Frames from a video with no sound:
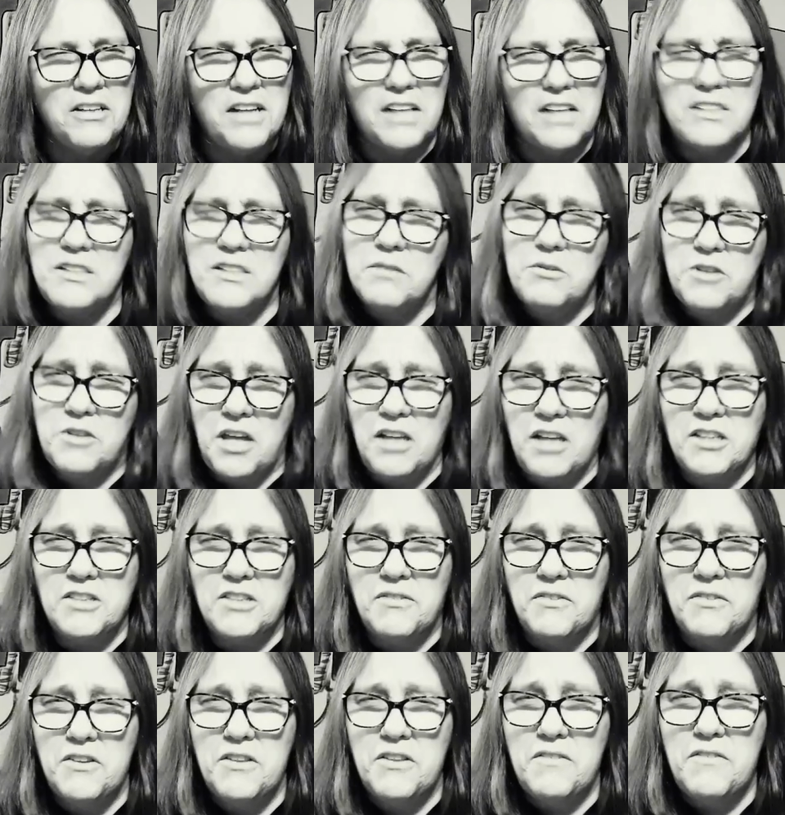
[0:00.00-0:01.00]
I said, thanks
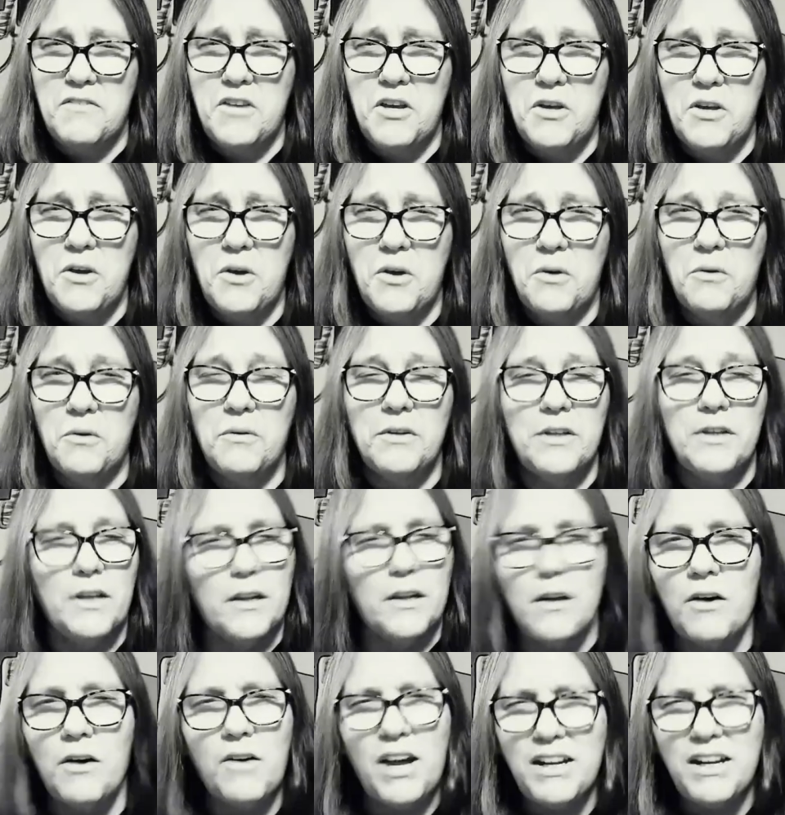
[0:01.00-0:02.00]
for the view. You
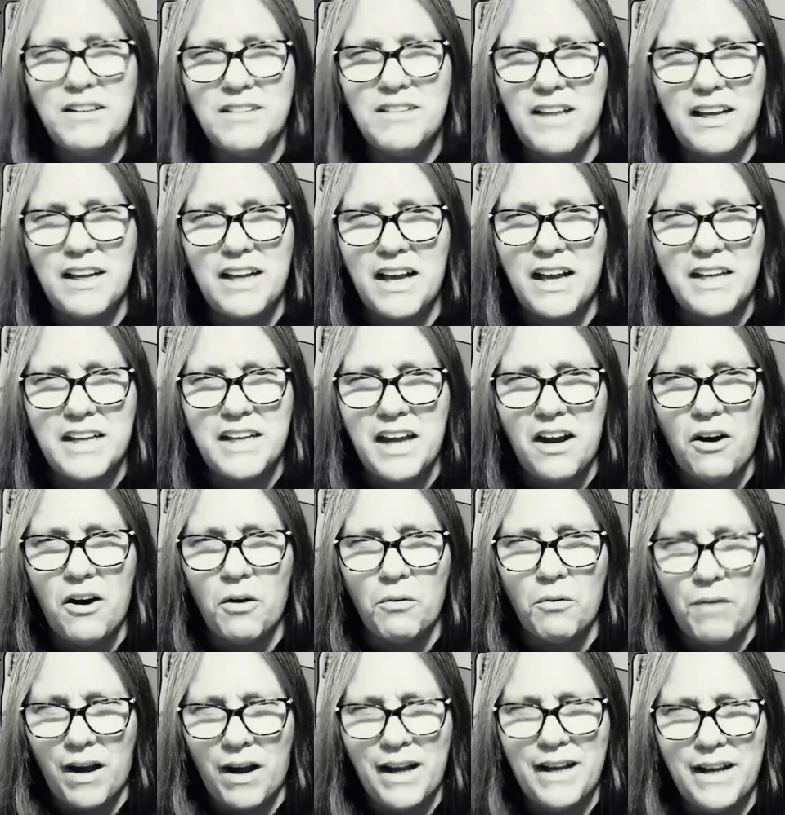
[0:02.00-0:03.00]
know, I care,
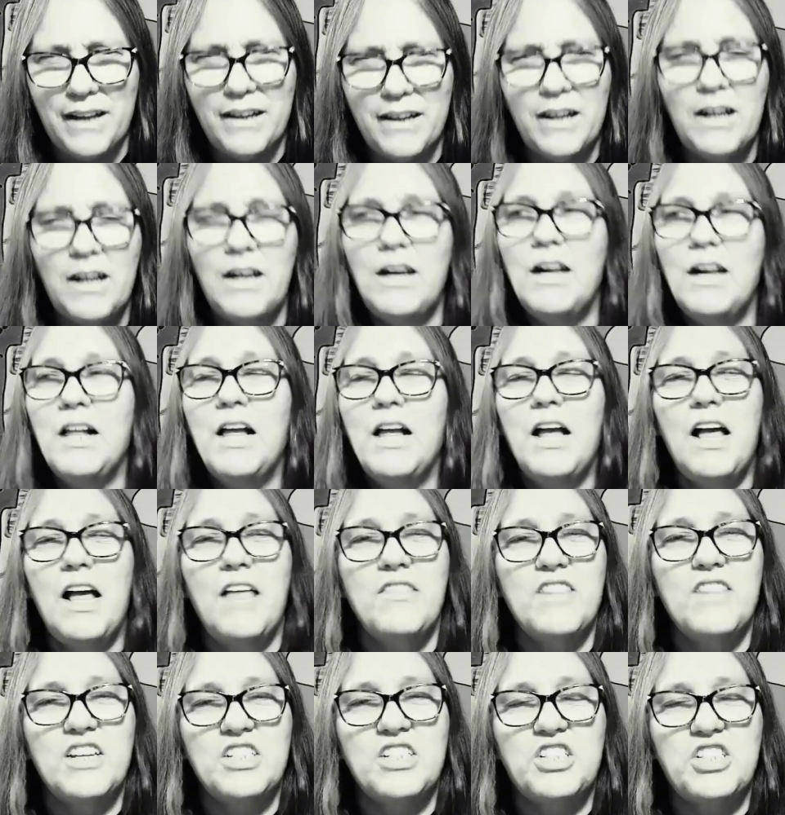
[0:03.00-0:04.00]
right?
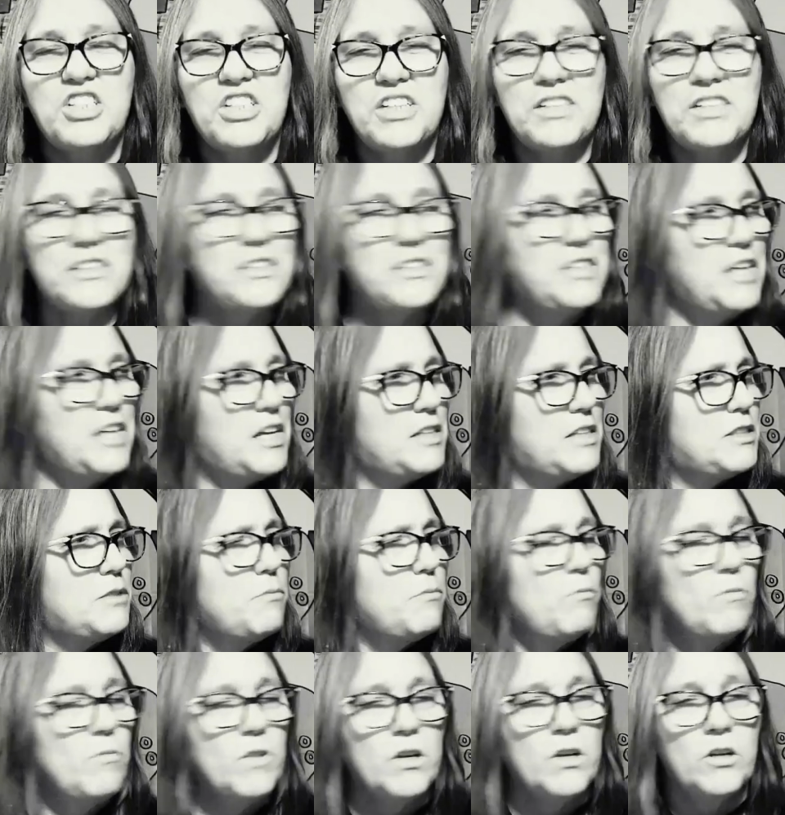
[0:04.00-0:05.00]
And then she says,
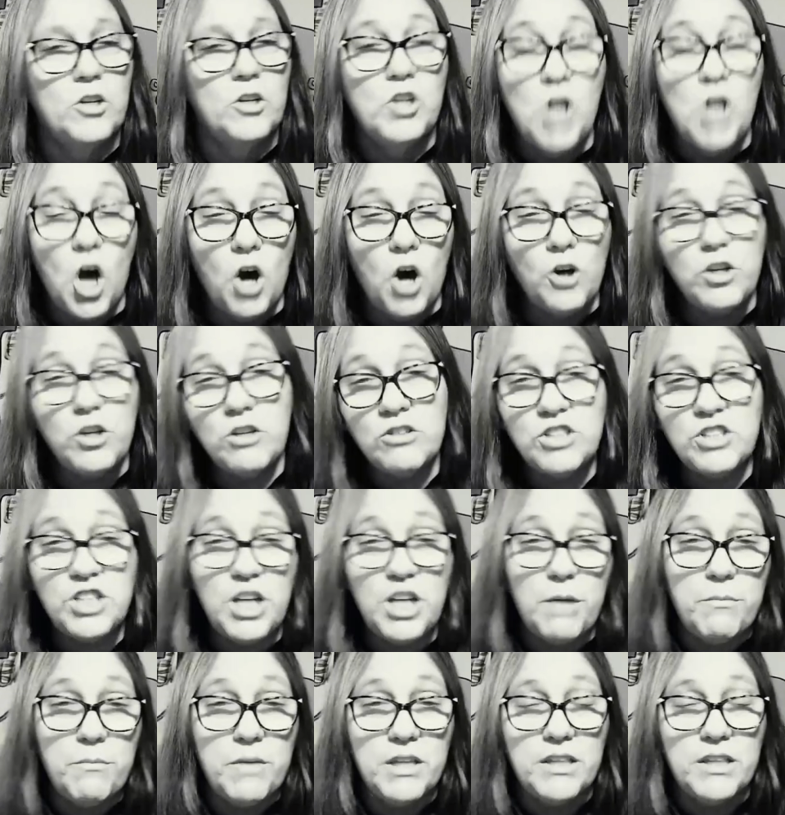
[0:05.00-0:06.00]
no, you
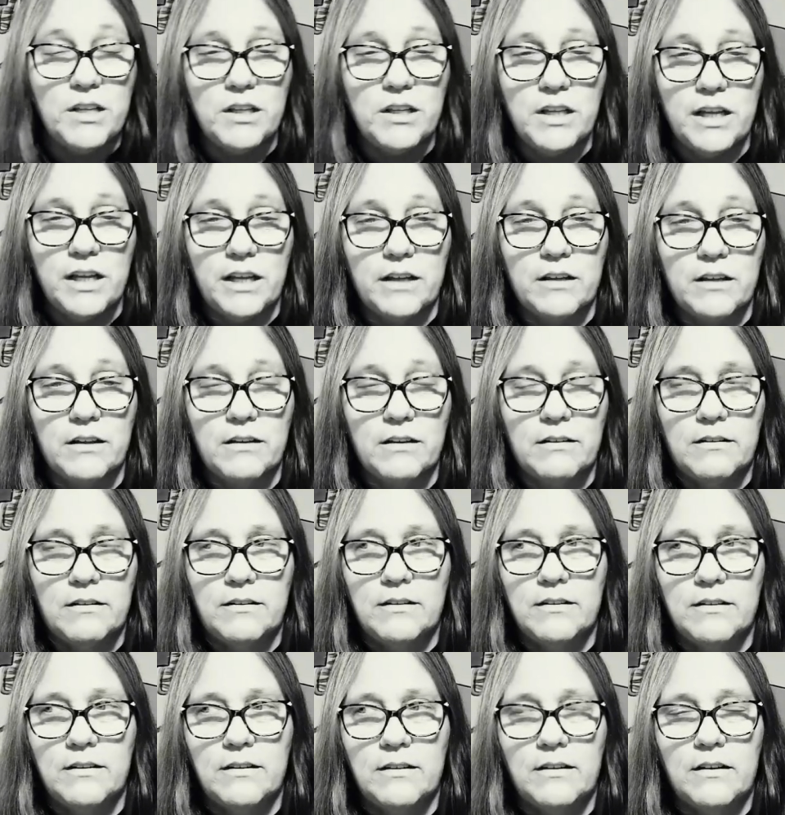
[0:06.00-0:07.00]
sent me the link.
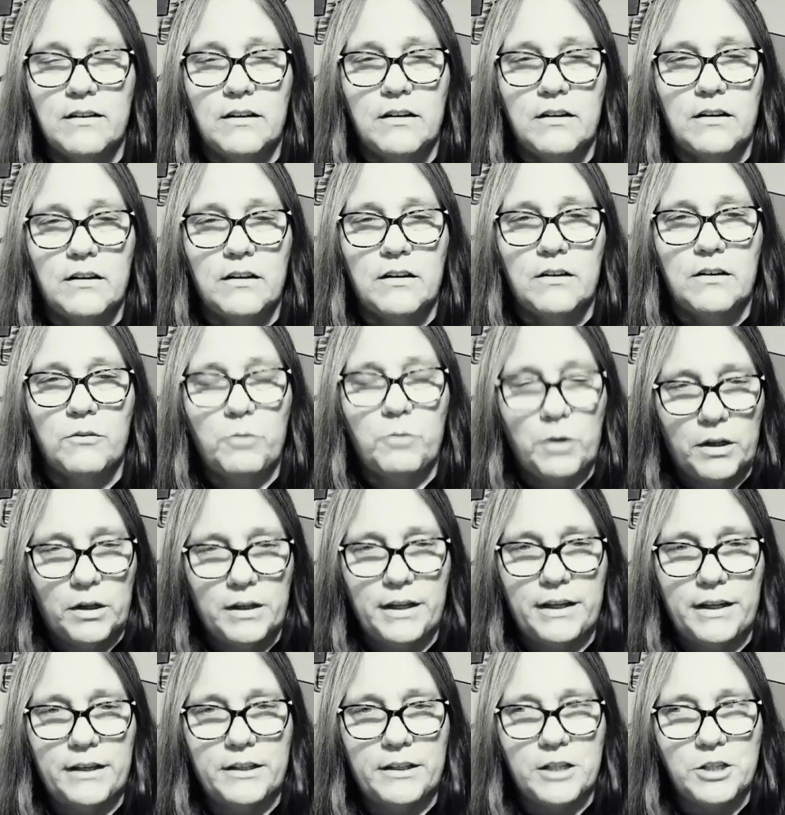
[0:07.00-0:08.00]

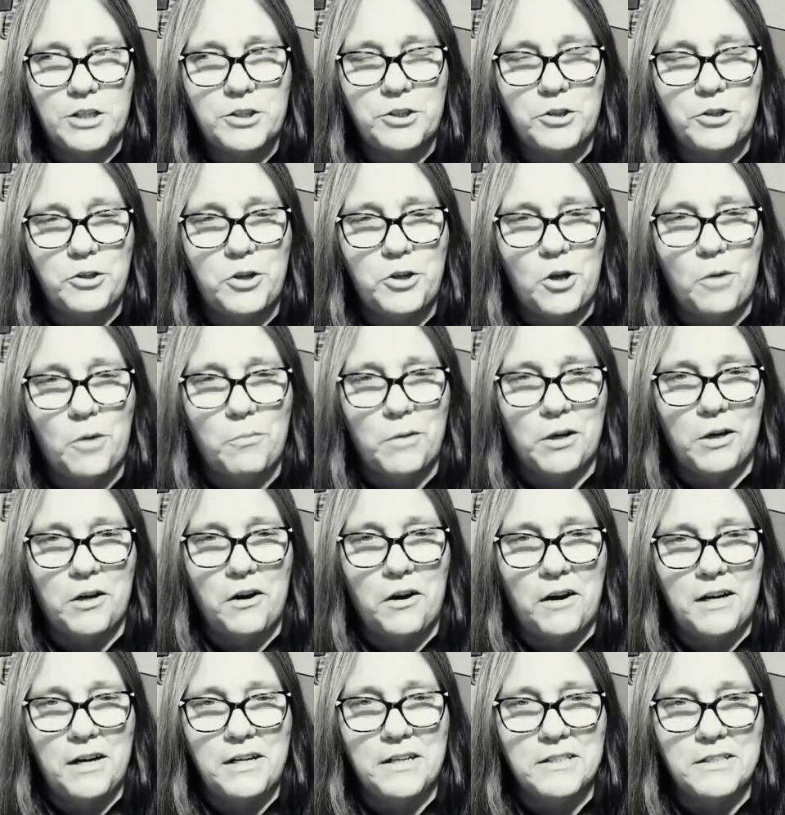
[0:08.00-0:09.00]
Really? Because you know
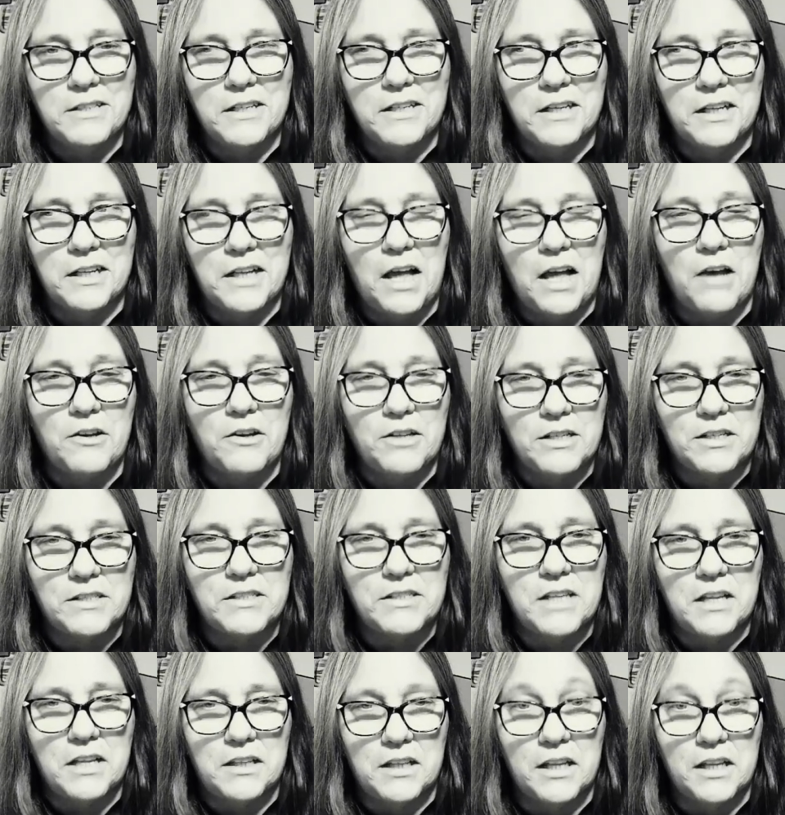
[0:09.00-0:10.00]
Mecari doesn't allow you to
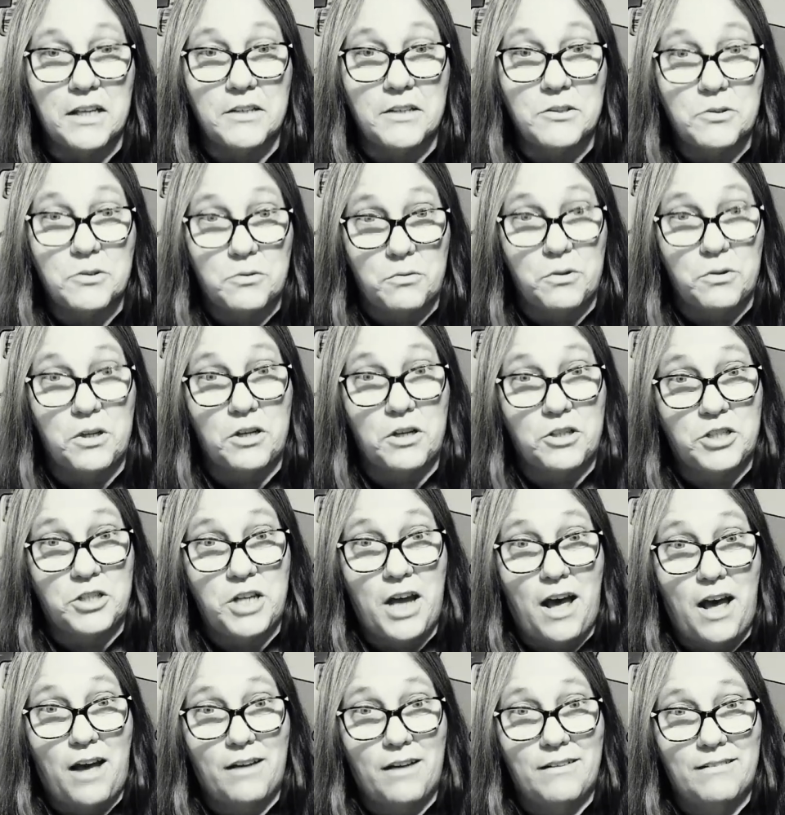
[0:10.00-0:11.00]
send links through their
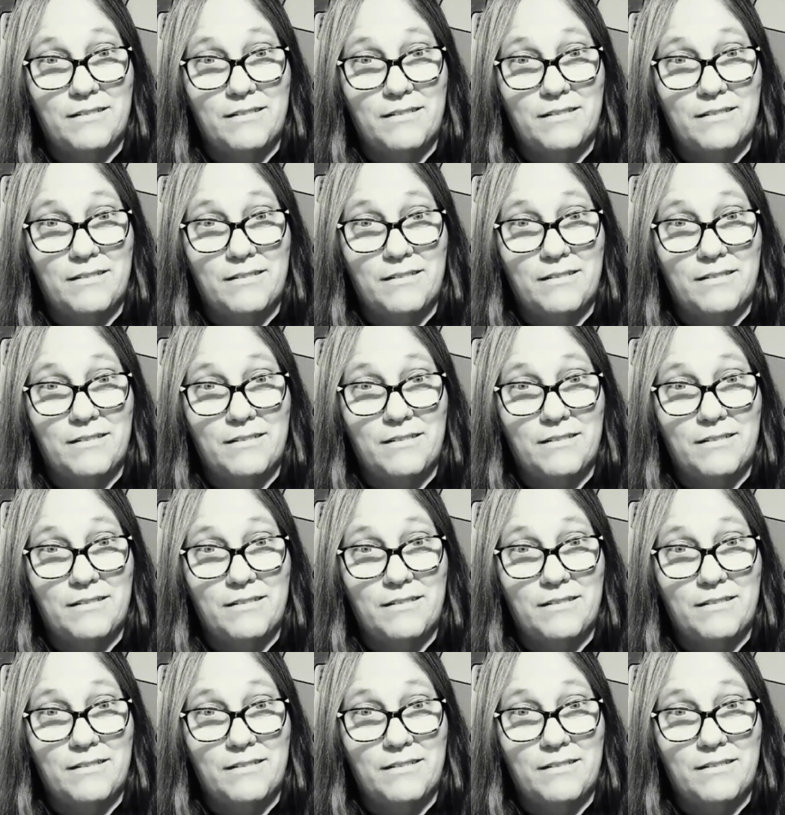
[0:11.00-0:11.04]
chat.